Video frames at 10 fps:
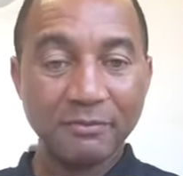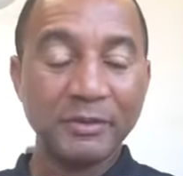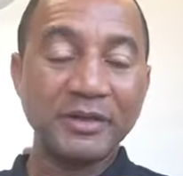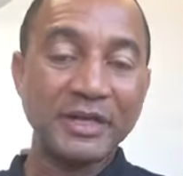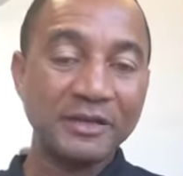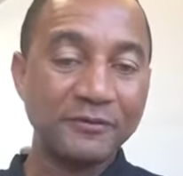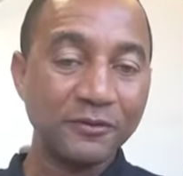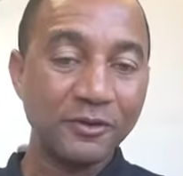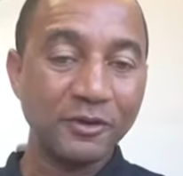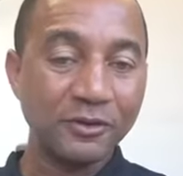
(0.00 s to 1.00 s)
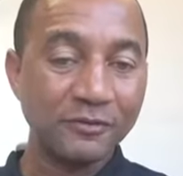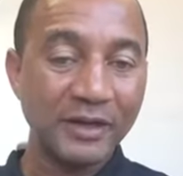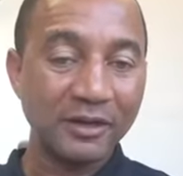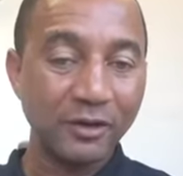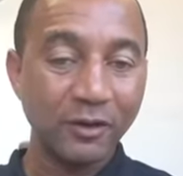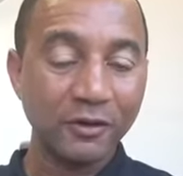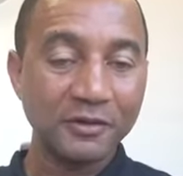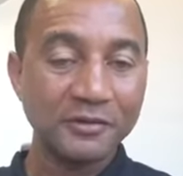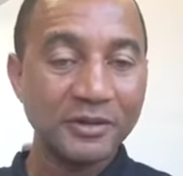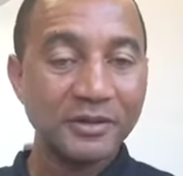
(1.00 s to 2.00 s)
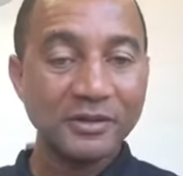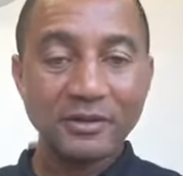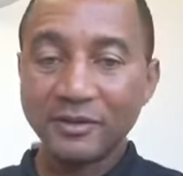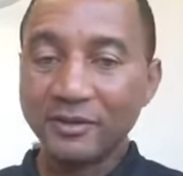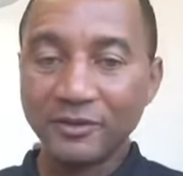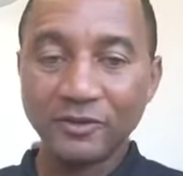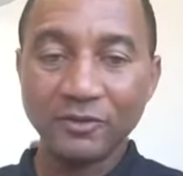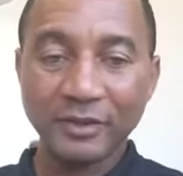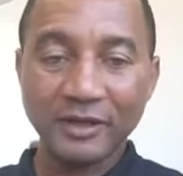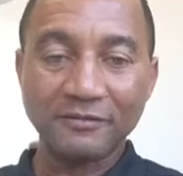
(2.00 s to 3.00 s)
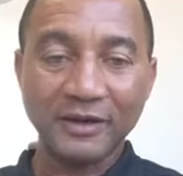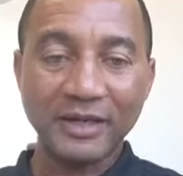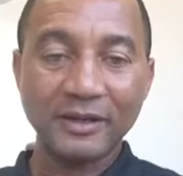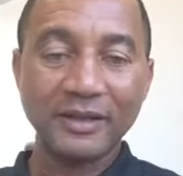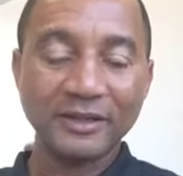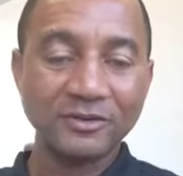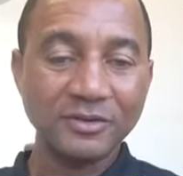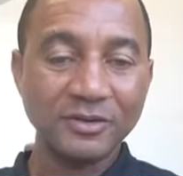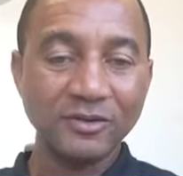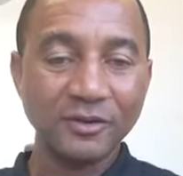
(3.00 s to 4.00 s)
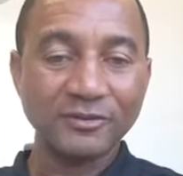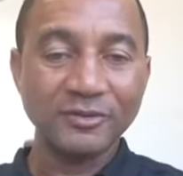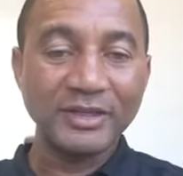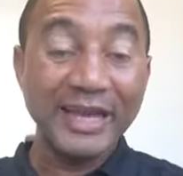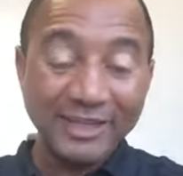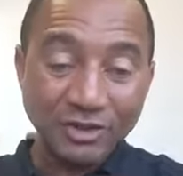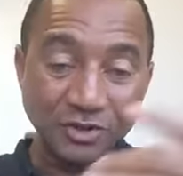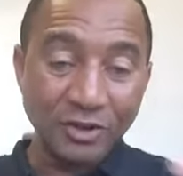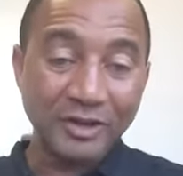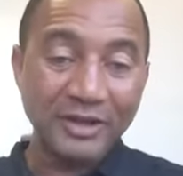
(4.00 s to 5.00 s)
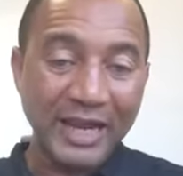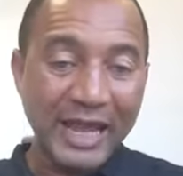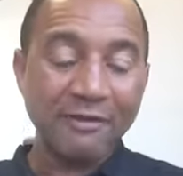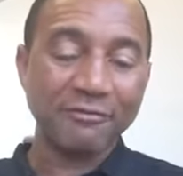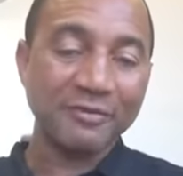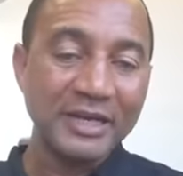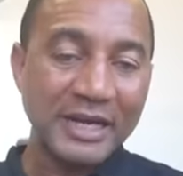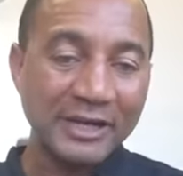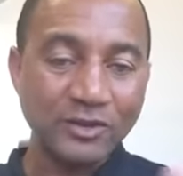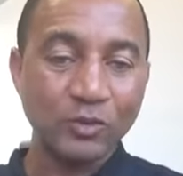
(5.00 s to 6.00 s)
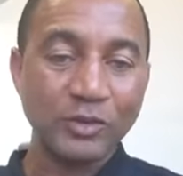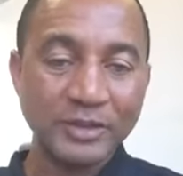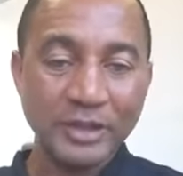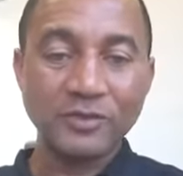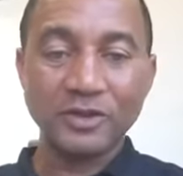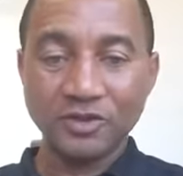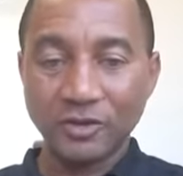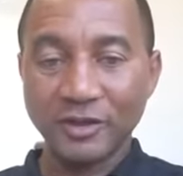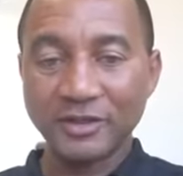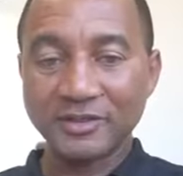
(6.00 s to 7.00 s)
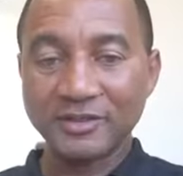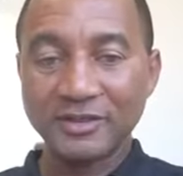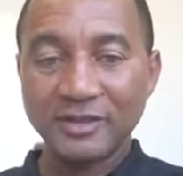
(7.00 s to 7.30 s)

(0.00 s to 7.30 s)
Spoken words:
But then if you don't live that long, you might find out that you did not really enjoy life as you wanted to enjoy it.